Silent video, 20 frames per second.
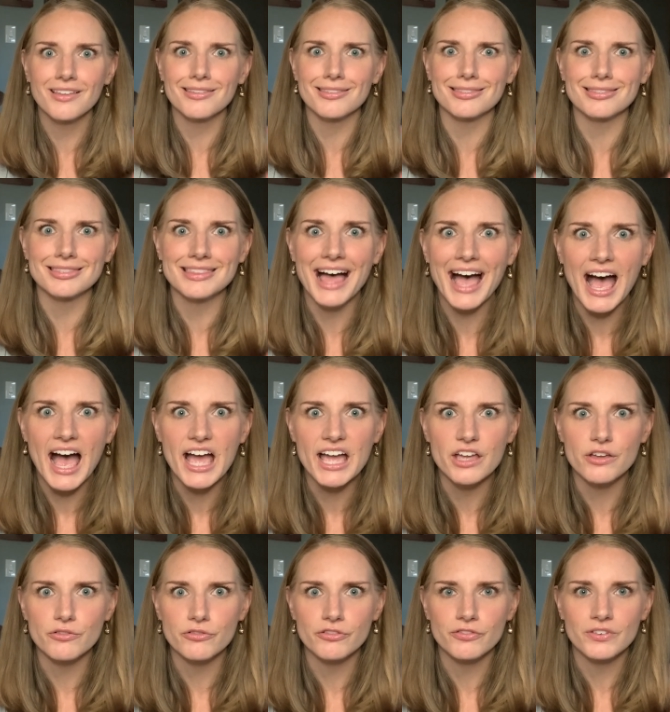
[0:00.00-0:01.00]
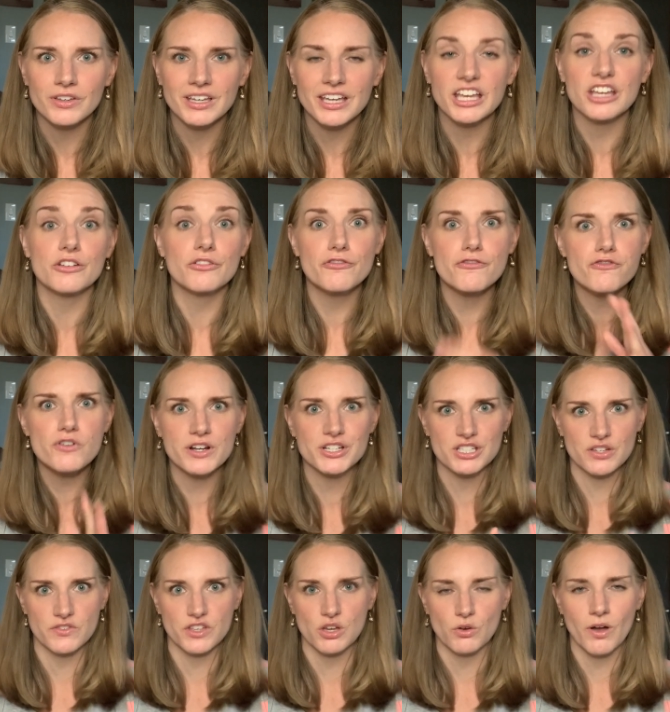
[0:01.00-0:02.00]
live in front
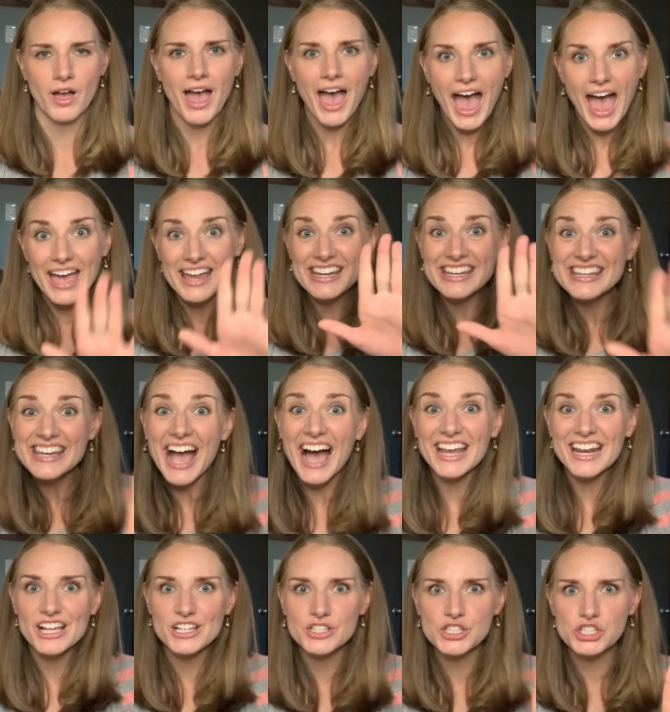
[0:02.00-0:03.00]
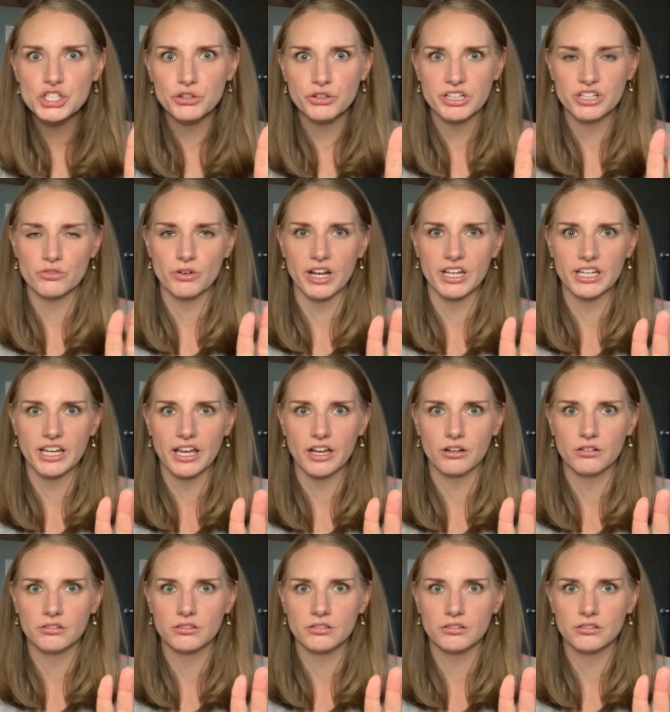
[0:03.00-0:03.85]
of you and not on screen right now.